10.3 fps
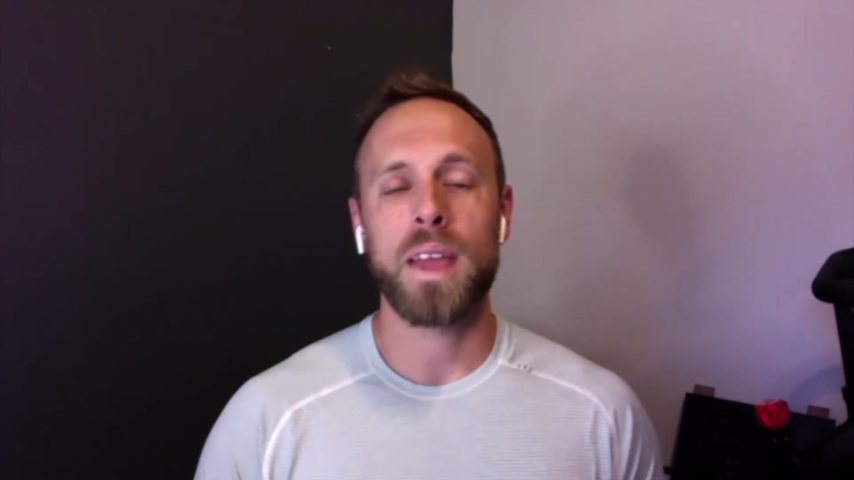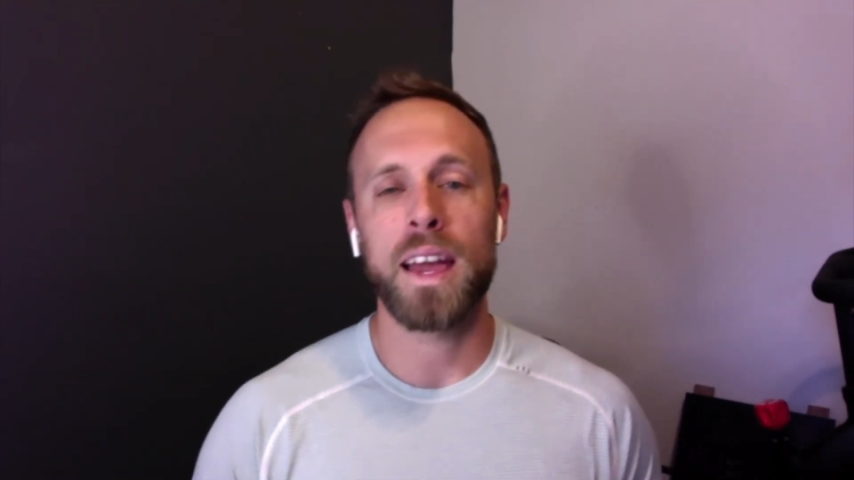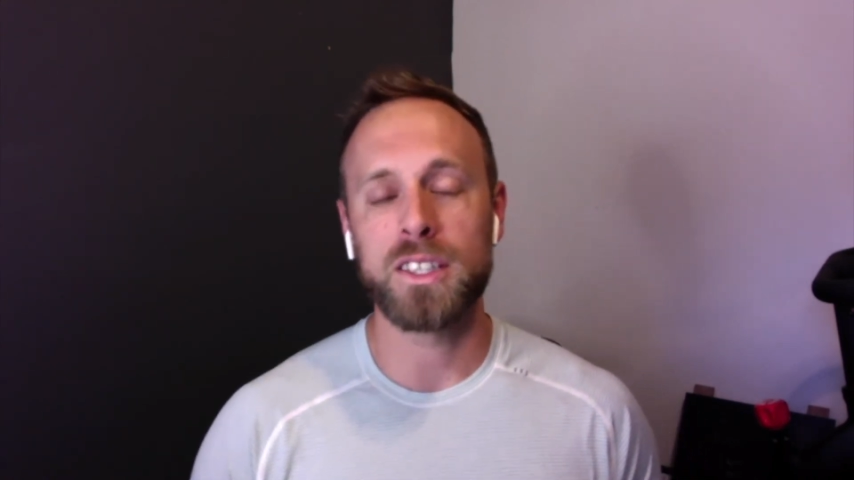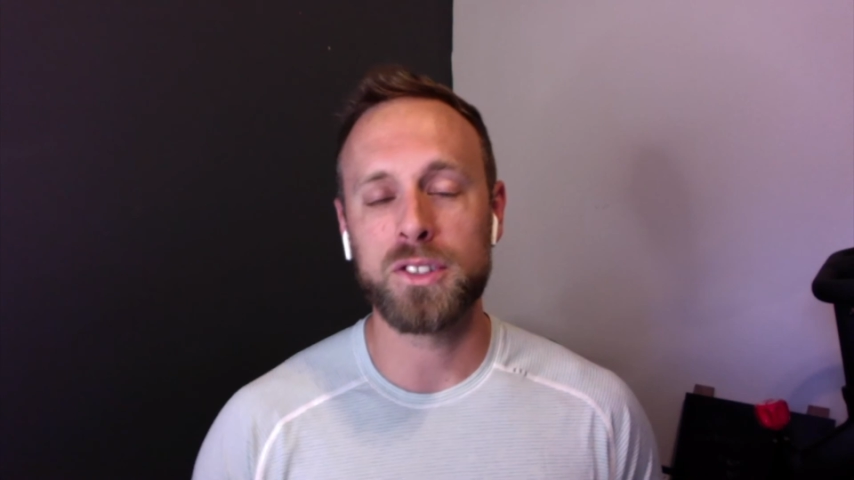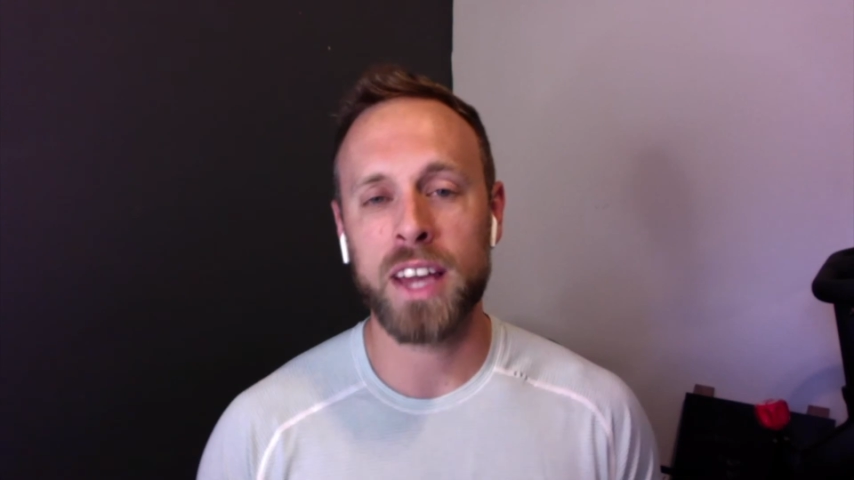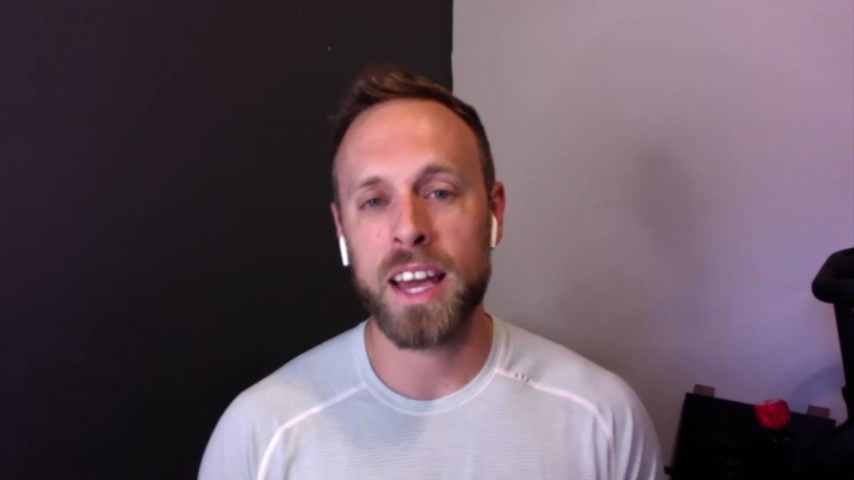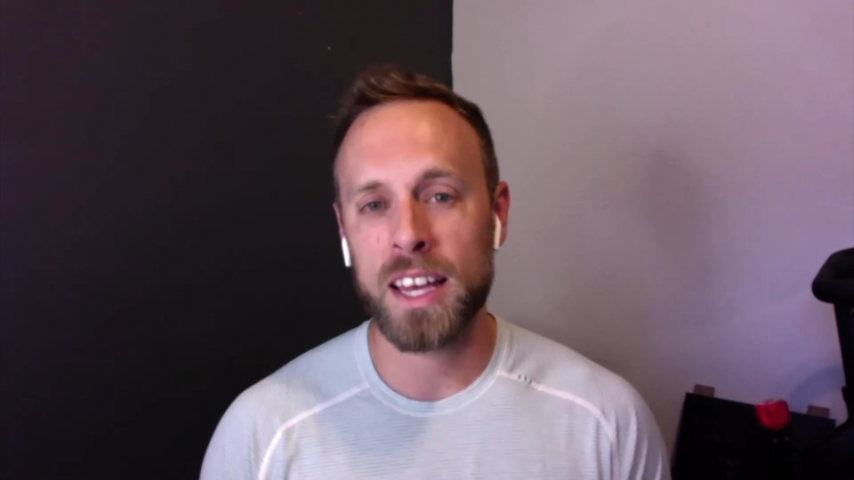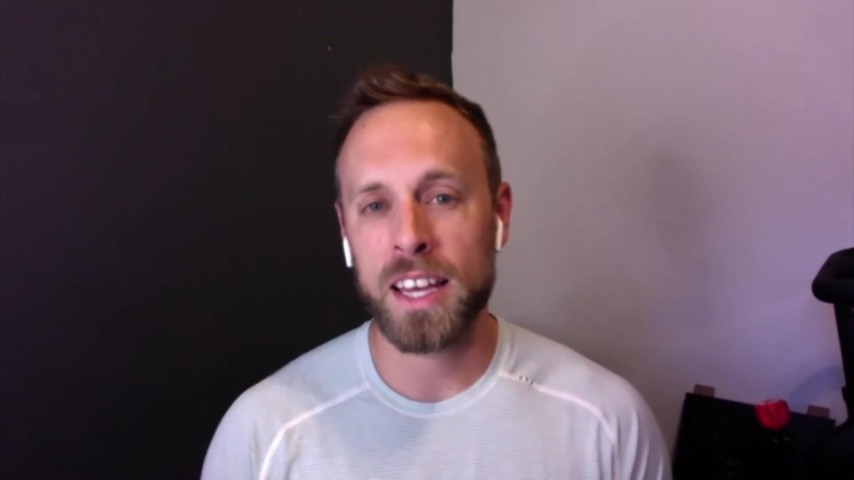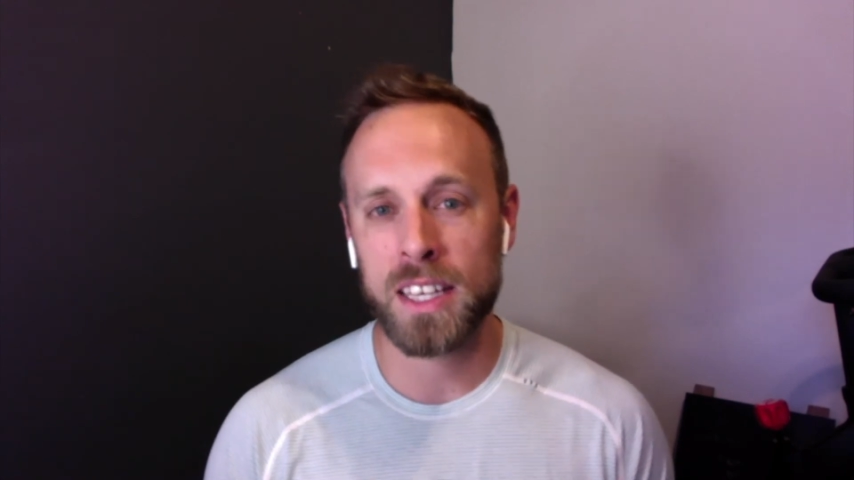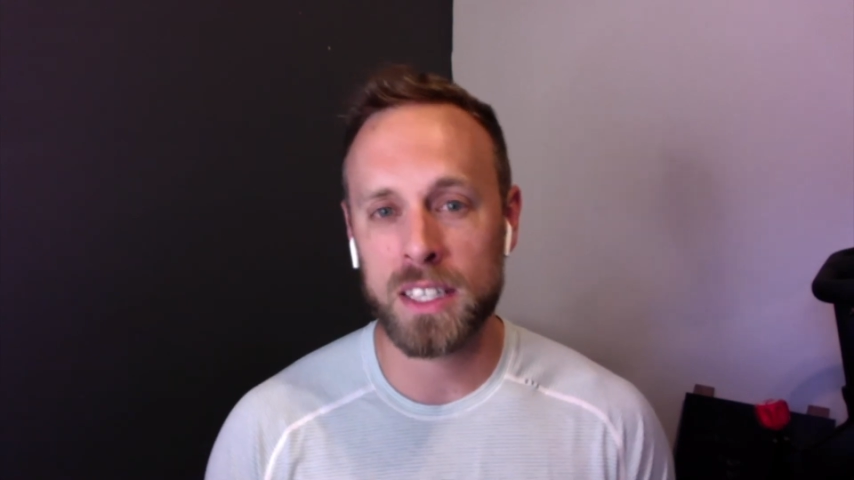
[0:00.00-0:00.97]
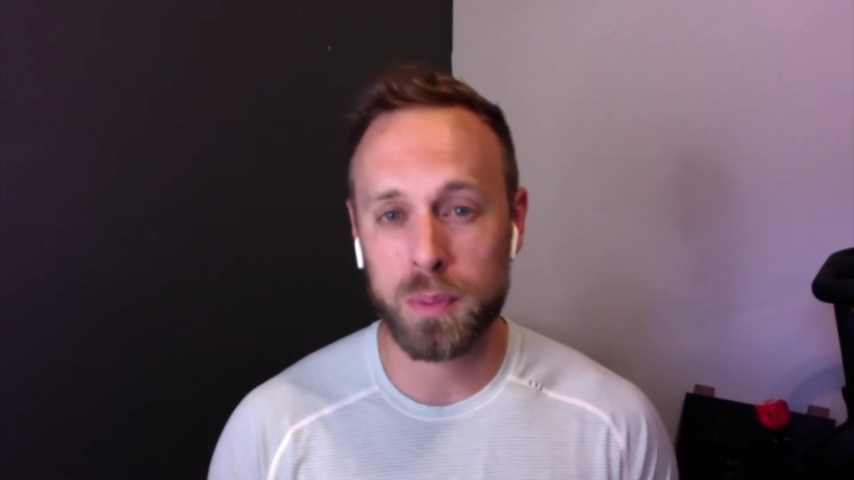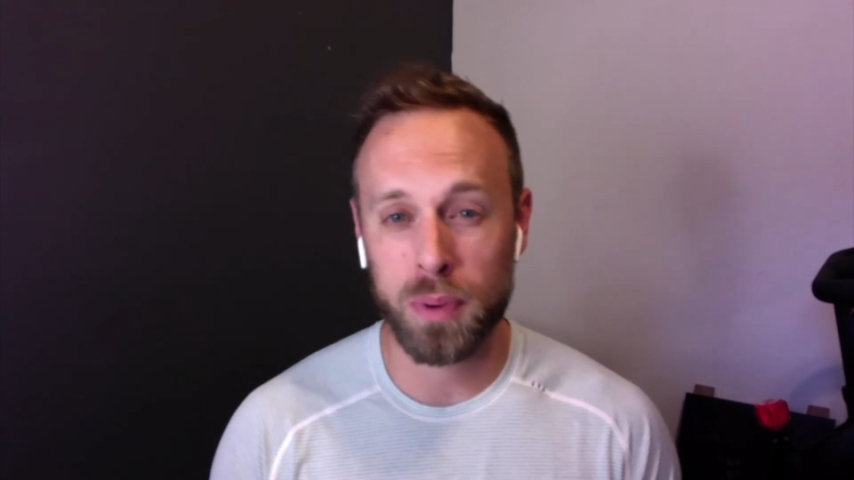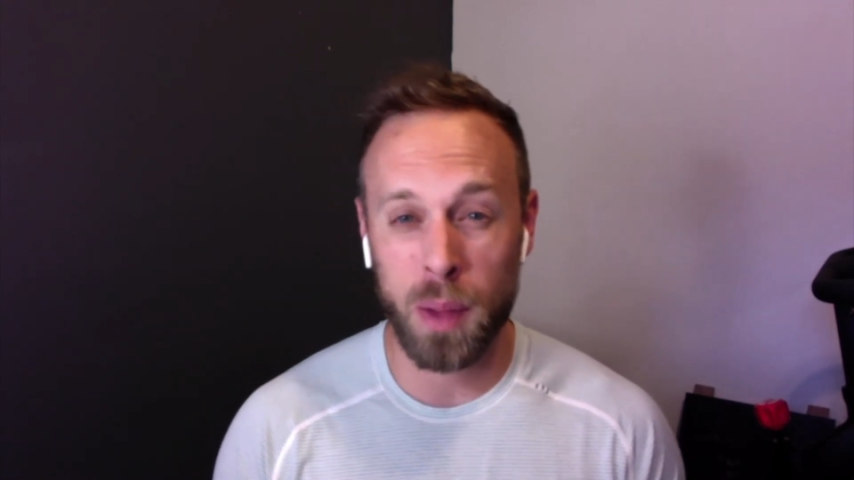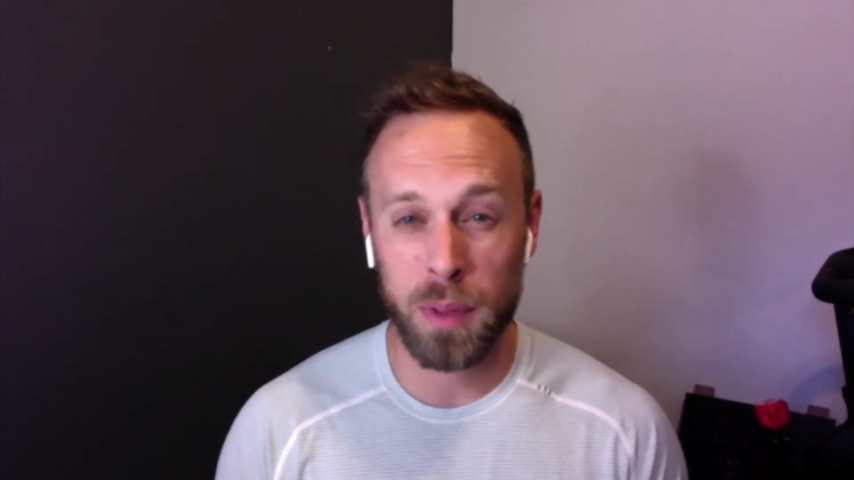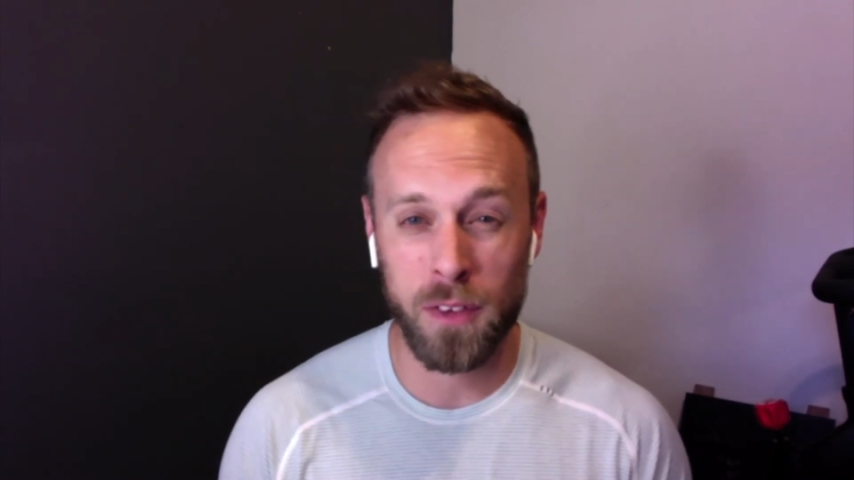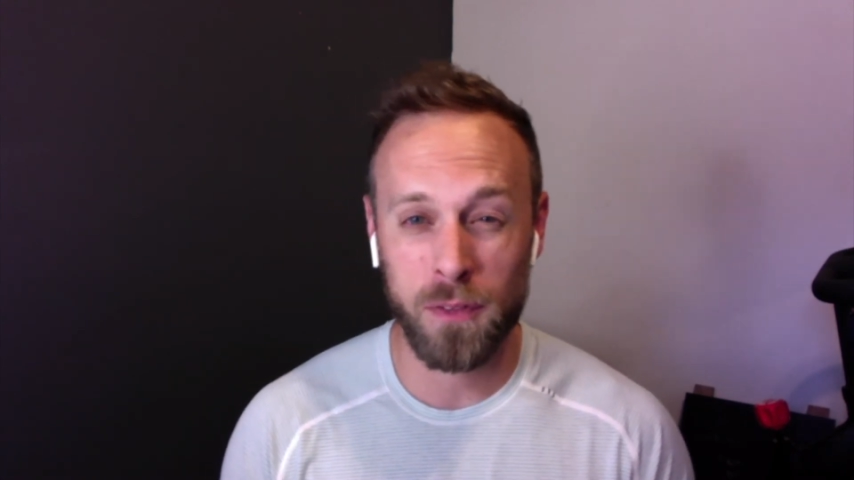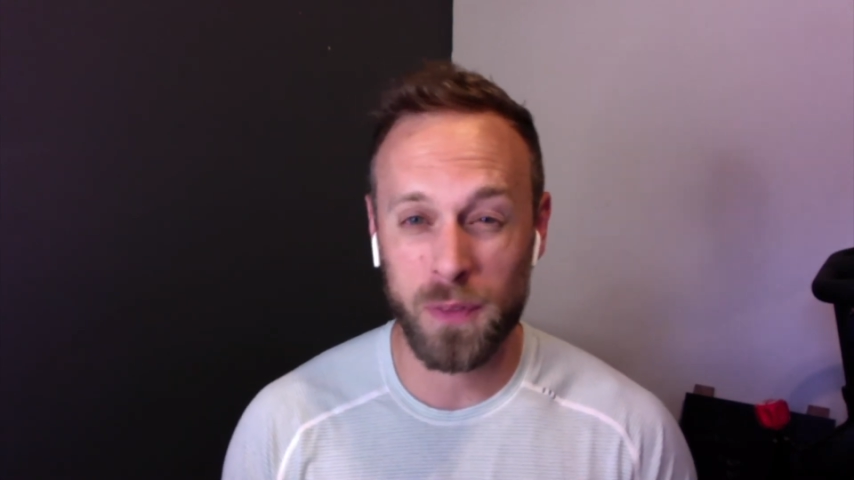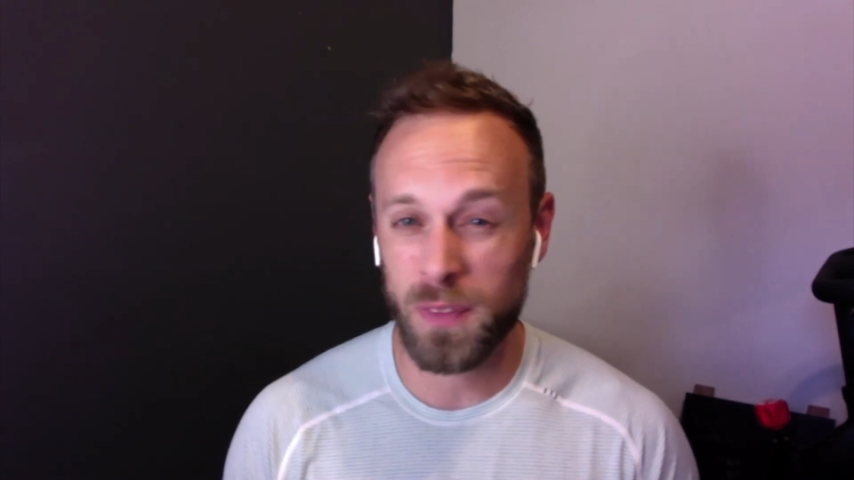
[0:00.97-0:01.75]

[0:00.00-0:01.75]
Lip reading: as you guys probably have